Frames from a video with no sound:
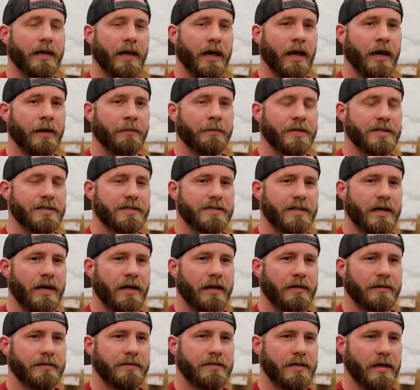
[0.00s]
cam is
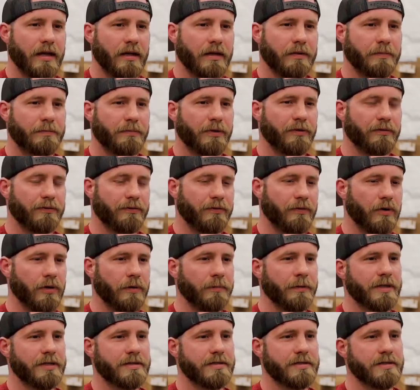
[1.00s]
a Tick
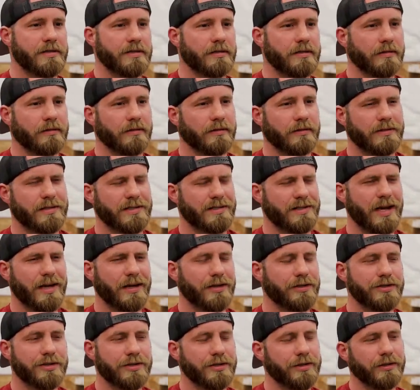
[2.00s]
Performance
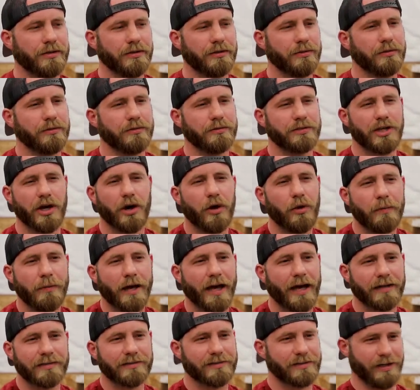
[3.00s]
Stage 2
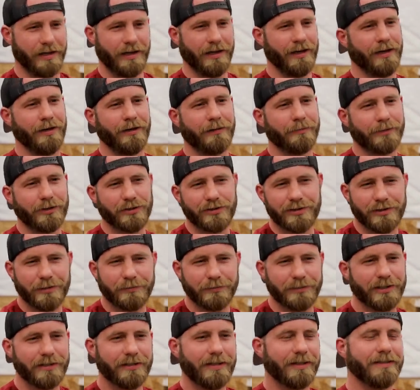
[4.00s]
Tomax cam or
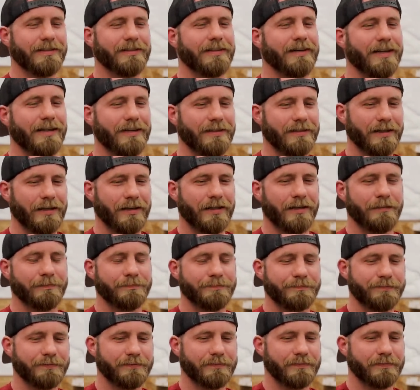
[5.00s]
something like that. Um,